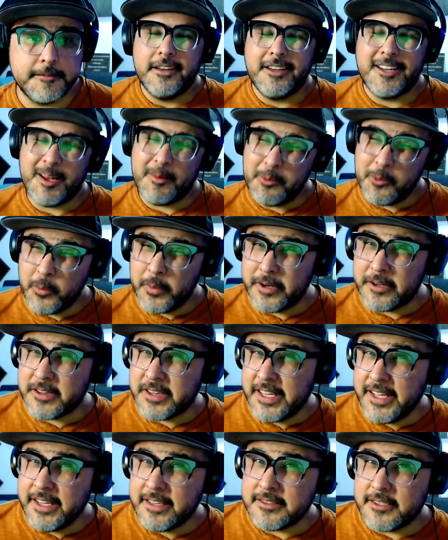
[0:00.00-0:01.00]
A couple weird
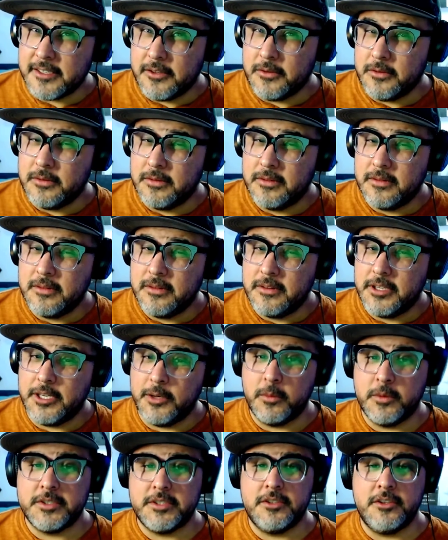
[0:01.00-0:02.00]
things though. There
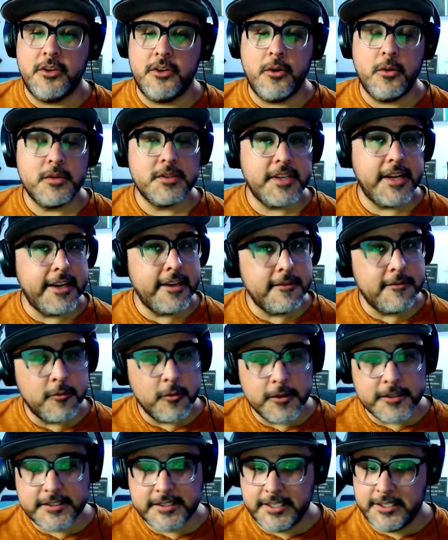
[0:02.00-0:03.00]
was no sign of
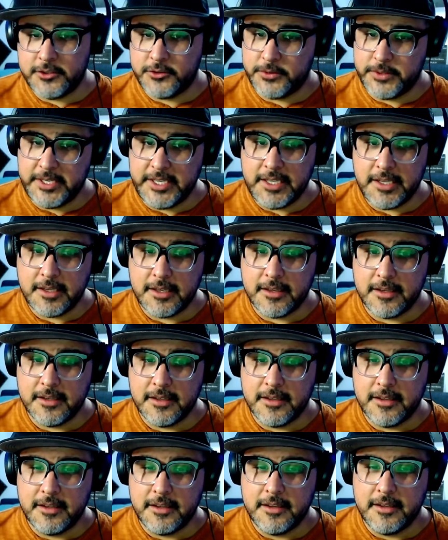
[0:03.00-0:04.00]
forced entry.
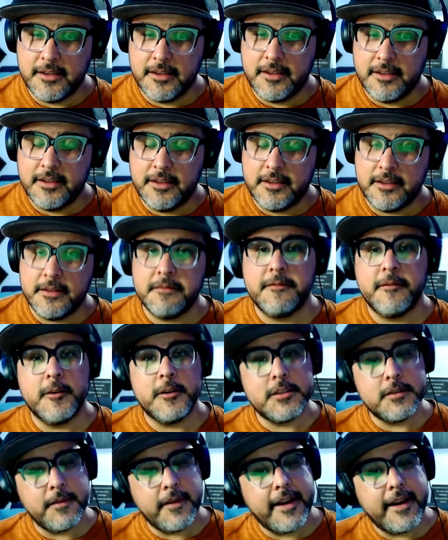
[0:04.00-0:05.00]
The
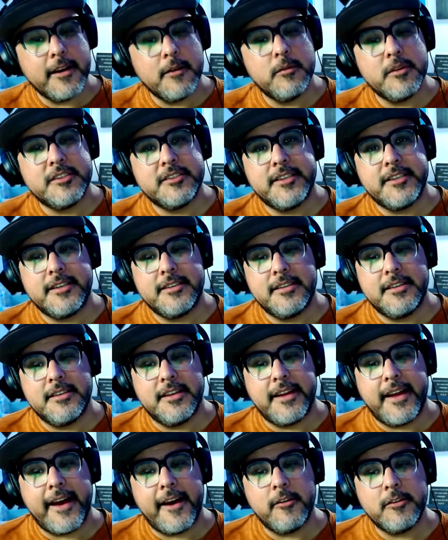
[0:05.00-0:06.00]
first fire was set to the
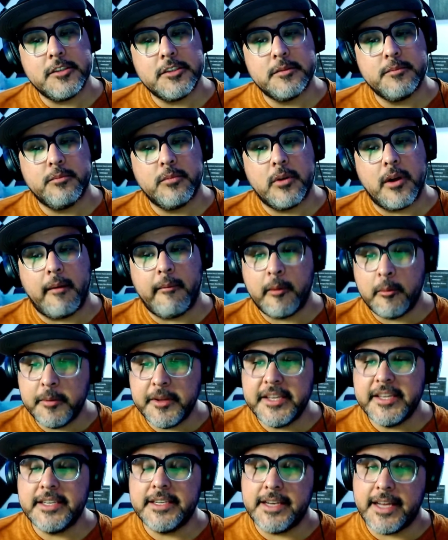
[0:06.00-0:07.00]
couch, probably
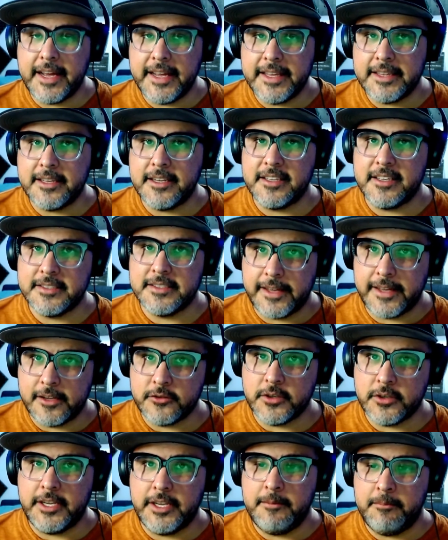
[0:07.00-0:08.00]
the night that
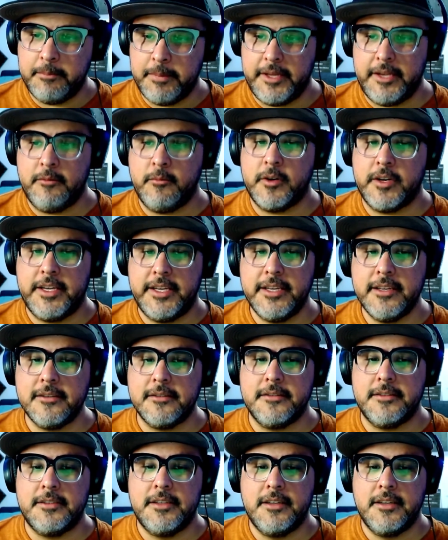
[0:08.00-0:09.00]
Cassandra and Ben were
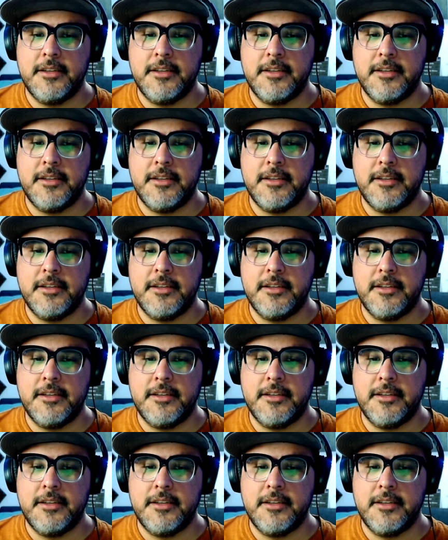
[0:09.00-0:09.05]
killed.